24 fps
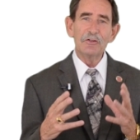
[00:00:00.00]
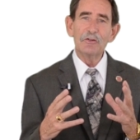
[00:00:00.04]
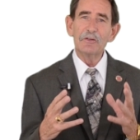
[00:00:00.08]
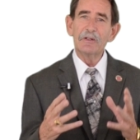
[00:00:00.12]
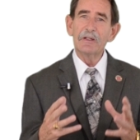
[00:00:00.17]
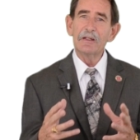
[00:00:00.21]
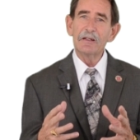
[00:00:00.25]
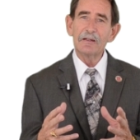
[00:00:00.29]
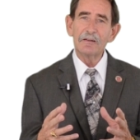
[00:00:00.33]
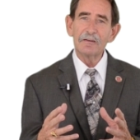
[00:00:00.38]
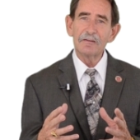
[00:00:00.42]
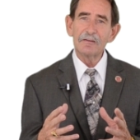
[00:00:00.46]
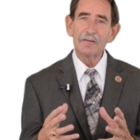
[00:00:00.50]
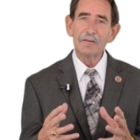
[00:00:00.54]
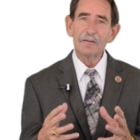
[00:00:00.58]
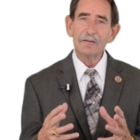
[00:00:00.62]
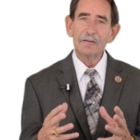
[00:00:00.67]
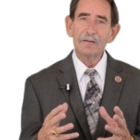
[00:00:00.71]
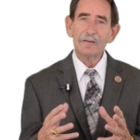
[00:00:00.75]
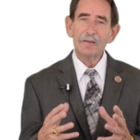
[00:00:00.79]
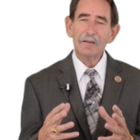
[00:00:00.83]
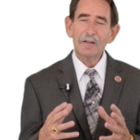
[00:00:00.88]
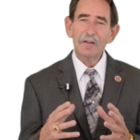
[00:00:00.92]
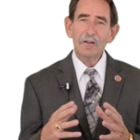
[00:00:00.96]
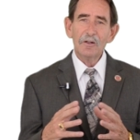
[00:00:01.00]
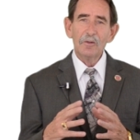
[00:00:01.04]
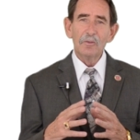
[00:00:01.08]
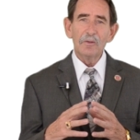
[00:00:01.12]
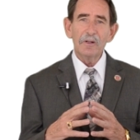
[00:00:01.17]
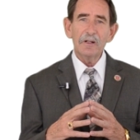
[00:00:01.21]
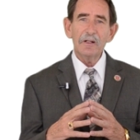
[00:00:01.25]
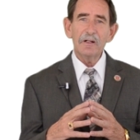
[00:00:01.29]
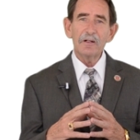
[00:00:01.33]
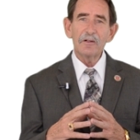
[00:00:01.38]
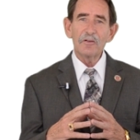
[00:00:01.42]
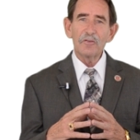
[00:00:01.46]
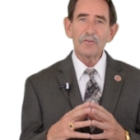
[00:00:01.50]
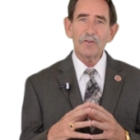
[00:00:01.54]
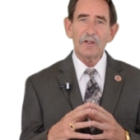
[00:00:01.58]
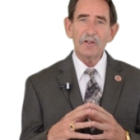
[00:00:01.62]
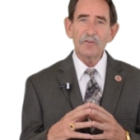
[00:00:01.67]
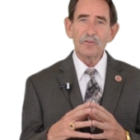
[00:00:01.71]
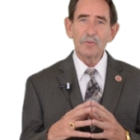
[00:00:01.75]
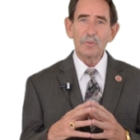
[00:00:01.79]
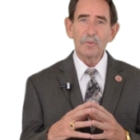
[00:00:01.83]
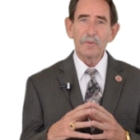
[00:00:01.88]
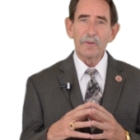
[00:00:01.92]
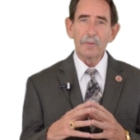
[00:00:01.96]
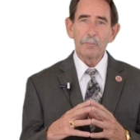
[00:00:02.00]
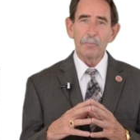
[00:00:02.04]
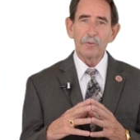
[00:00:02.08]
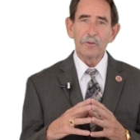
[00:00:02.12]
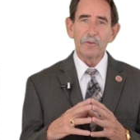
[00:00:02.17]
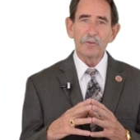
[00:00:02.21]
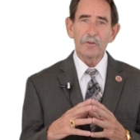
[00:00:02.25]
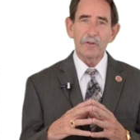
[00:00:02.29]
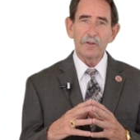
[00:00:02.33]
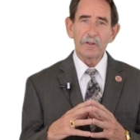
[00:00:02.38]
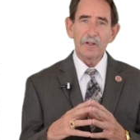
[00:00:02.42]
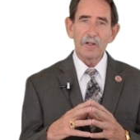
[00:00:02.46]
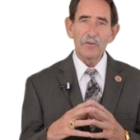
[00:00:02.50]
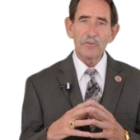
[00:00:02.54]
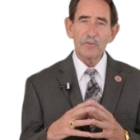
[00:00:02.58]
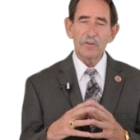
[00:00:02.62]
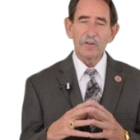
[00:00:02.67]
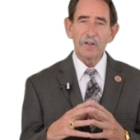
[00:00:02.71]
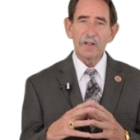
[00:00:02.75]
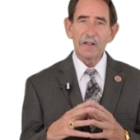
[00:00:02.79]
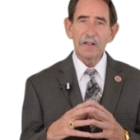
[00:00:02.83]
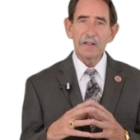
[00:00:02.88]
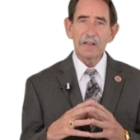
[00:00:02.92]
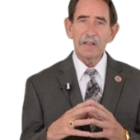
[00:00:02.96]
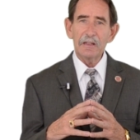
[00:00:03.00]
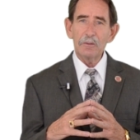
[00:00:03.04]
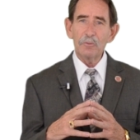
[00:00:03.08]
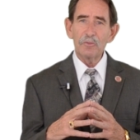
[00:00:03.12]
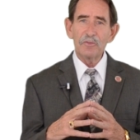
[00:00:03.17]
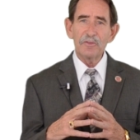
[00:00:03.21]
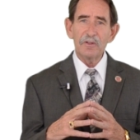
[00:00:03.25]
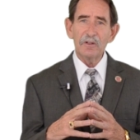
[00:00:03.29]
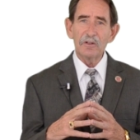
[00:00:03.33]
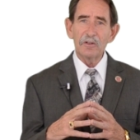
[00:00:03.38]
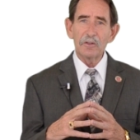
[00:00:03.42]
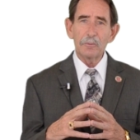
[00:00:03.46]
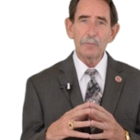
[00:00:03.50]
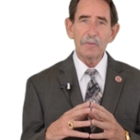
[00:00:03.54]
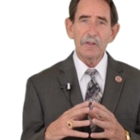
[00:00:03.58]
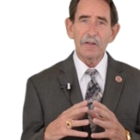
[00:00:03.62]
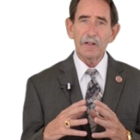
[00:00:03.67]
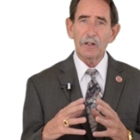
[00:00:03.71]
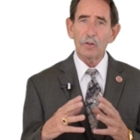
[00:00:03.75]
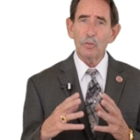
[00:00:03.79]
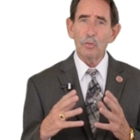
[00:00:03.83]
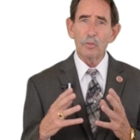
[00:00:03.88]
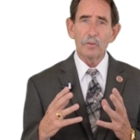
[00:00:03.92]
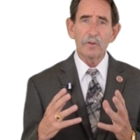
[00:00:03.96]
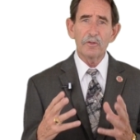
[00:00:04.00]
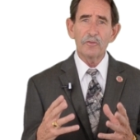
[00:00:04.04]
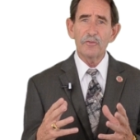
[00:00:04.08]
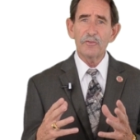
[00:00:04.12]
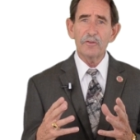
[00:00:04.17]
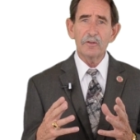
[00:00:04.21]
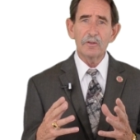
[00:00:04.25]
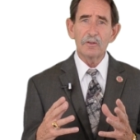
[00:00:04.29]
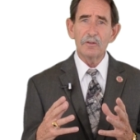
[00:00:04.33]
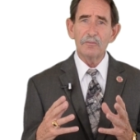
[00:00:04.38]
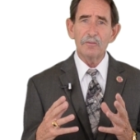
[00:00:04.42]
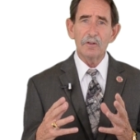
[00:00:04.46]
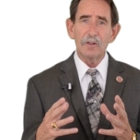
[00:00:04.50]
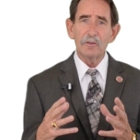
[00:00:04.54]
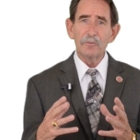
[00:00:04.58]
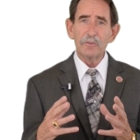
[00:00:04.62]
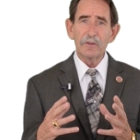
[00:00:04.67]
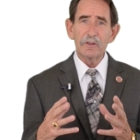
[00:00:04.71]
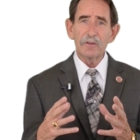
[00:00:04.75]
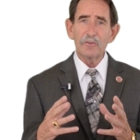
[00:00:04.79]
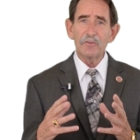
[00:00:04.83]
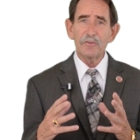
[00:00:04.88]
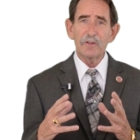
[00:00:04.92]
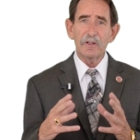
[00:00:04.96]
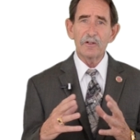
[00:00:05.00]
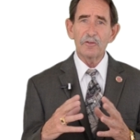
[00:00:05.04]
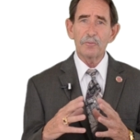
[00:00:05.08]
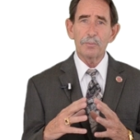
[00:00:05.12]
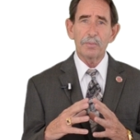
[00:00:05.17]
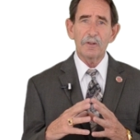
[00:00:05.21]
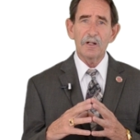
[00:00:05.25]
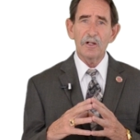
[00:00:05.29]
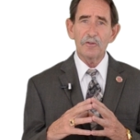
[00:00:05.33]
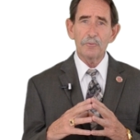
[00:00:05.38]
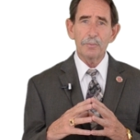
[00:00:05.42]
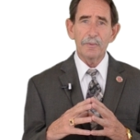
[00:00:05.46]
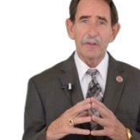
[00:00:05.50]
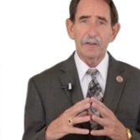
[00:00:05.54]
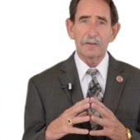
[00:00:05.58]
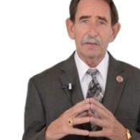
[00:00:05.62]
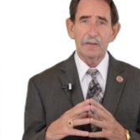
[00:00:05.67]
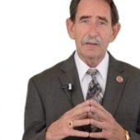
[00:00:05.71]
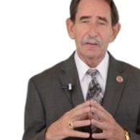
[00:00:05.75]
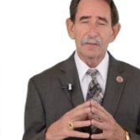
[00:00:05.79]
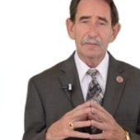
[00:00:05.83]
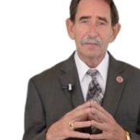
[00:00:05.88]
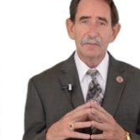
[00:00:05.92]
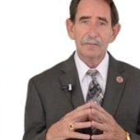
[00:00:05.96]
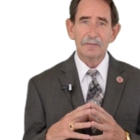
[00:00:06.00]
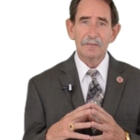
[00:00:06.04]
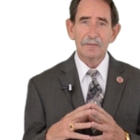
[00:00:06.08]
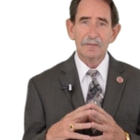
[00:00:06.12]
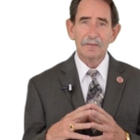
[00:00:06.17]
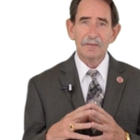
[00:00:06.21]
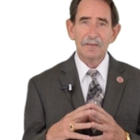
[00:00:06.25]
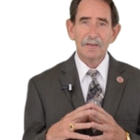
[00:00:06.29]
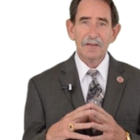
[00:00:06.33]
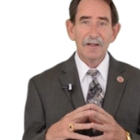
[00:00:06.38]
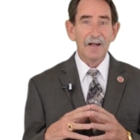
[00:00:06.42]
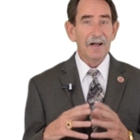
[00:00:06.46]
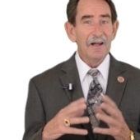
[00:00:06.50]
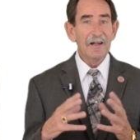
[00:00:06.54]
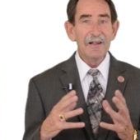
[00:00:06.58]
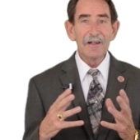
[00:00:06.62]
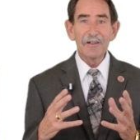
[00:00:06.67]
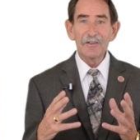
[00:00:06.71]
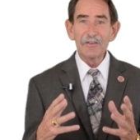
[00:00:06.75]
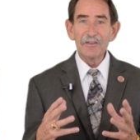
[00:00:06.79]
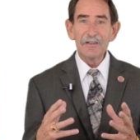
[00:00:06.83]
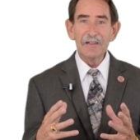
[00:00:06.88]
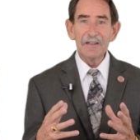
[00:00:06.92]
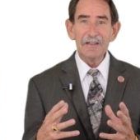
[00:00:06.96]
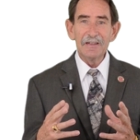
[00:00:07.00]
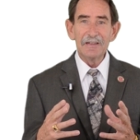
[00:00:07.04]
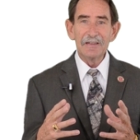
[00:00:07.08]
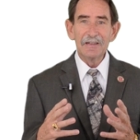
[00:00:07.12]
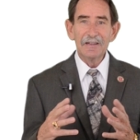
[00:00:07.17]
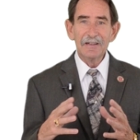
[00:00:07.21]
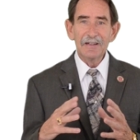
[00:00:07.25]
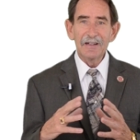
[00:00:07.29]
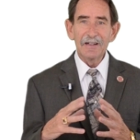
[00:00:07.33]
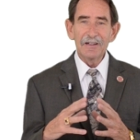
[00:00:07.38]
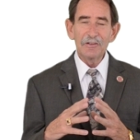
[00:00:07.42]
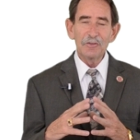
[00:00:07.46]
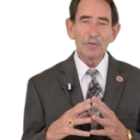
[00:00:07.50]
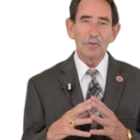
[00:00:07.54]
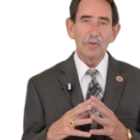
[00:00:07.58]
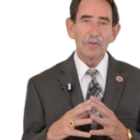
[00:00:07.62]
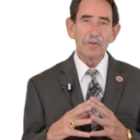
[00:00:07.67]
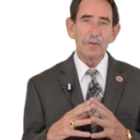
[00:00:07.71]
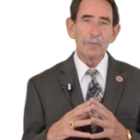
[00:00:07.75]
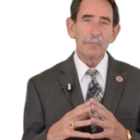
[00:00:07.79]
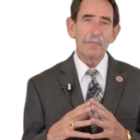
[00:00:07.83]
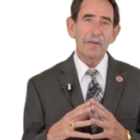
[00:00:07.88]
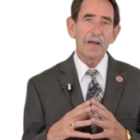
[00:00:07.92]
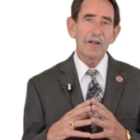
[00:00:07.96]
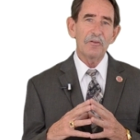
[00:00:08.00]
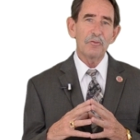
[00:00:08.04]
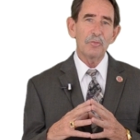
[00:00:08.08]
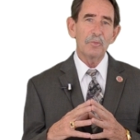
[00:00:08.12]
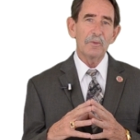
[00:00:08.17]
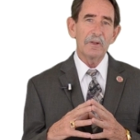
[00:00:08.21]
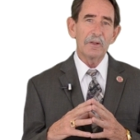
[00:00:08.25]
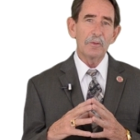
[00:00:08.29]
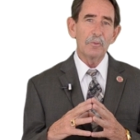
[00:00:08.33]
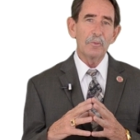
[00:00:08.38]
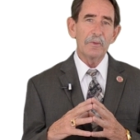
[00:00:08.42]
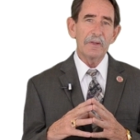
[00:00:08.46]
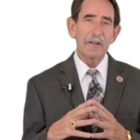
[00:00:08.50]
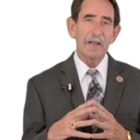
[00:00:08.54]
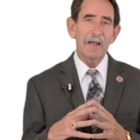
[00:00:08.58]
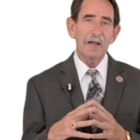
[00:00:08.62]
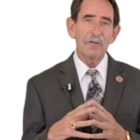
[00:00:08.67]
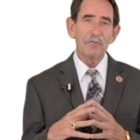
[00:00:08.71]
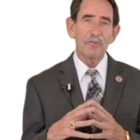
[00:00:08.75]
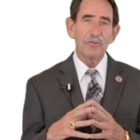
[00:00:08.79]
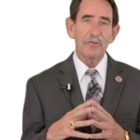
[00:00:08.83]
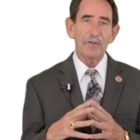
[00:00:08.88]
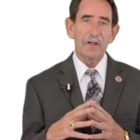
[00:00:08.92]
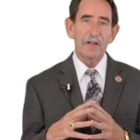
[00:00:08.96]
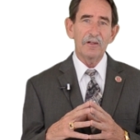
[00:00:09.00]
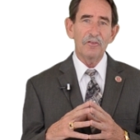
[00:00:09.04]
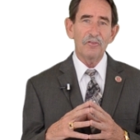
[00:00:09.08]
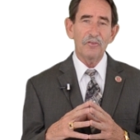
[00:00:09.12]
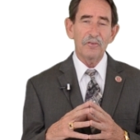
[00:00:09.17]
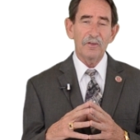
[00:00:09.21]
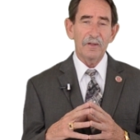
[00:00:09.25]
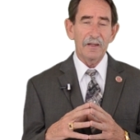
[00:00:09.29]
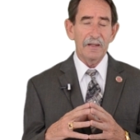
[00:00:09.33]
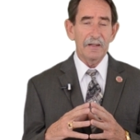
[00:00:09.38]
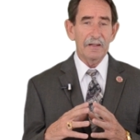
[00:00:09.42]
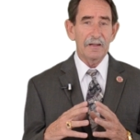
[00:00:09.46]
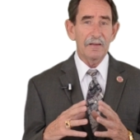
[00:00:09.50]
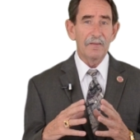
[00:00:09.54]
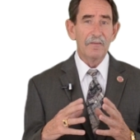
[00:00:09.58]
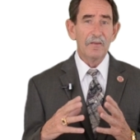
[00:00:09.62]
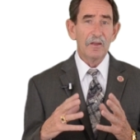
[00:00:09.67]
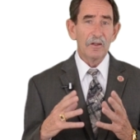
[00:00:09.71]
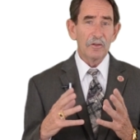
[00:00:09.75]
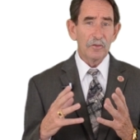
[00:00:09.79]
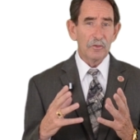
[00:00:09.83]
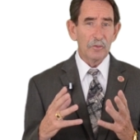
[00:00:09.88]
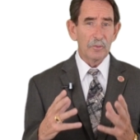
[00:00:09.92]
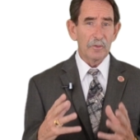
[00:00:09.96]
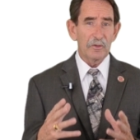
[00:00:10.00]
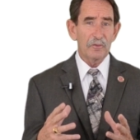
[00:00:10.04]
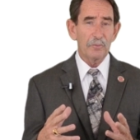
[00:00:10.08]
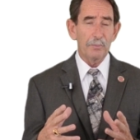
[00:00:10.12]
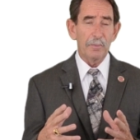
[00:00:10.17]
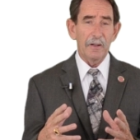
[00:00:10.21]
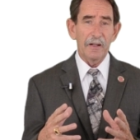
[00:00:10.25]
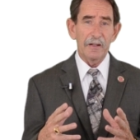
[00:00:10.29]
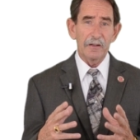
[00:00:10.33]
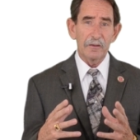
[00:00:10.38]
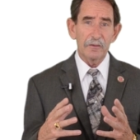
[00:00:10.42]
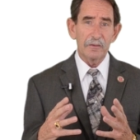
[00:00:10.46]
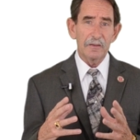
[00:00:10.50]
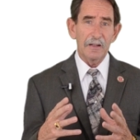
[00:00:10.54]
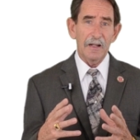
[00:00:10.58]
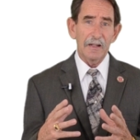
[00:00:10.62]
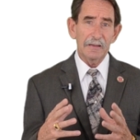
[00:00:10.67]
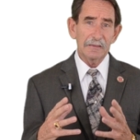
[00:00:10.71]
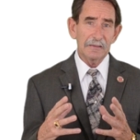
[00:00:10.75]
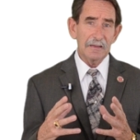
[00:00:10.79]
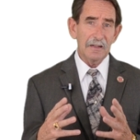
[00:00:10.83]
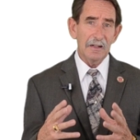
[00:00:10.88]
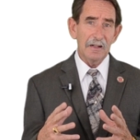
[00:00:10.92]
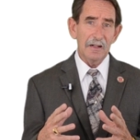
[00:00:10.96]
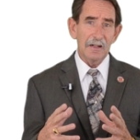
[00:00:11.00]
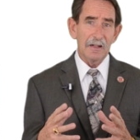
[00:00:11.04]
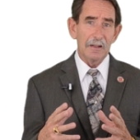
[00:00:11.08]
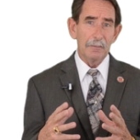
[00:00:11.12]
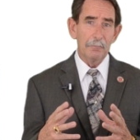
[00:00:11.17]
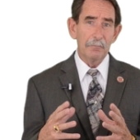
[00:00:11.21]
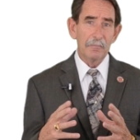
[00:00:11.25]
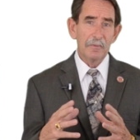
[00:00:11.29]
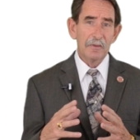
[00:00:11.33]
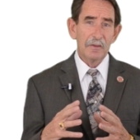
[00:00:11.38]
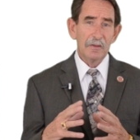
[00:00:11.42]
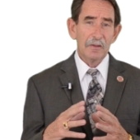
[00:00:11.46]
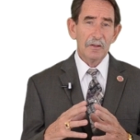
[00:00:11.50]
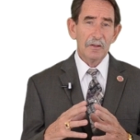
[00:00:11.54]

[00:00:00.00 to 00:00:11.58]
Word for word: and you didn't? Well, I had a discussion with a broker yesterday and he was telling me the cornerstone of all real estate is prospecting. I agreed. I told him that's why we have sites like youexpired.com.